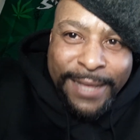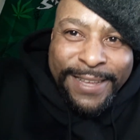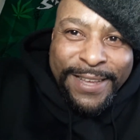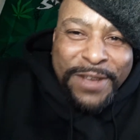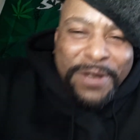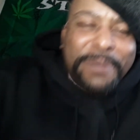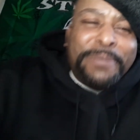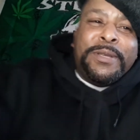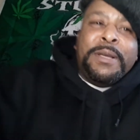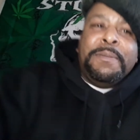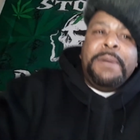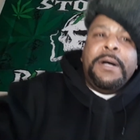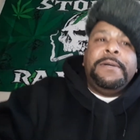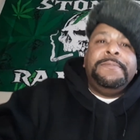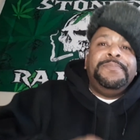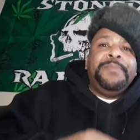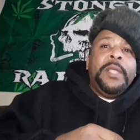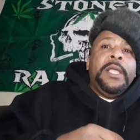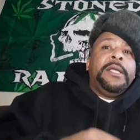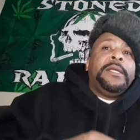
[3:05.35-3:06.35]
You know what I'm talking about?
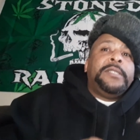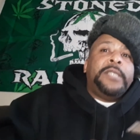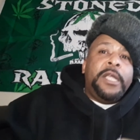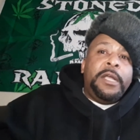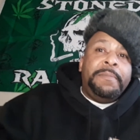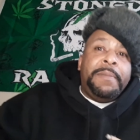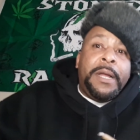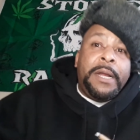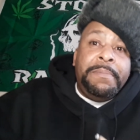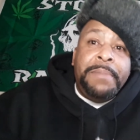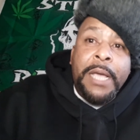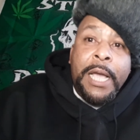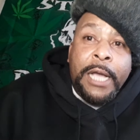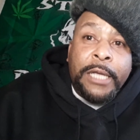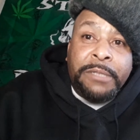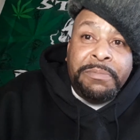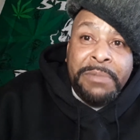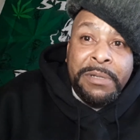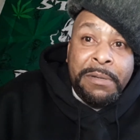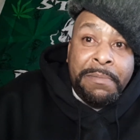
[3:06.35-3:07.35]
Because everybody be
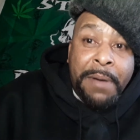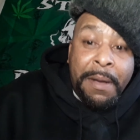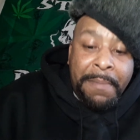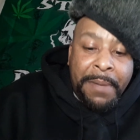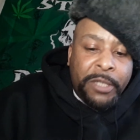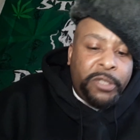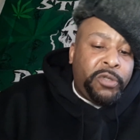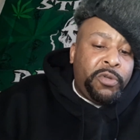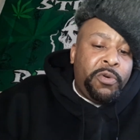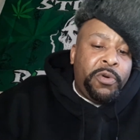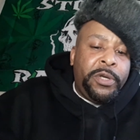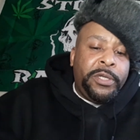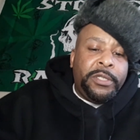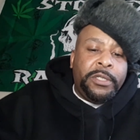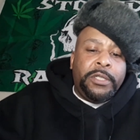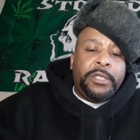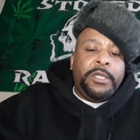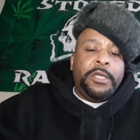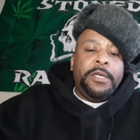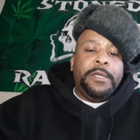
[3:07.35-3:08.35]
asking me about my stories
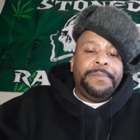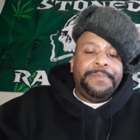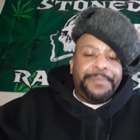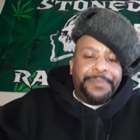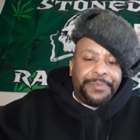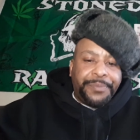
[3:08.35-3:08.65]
and shit.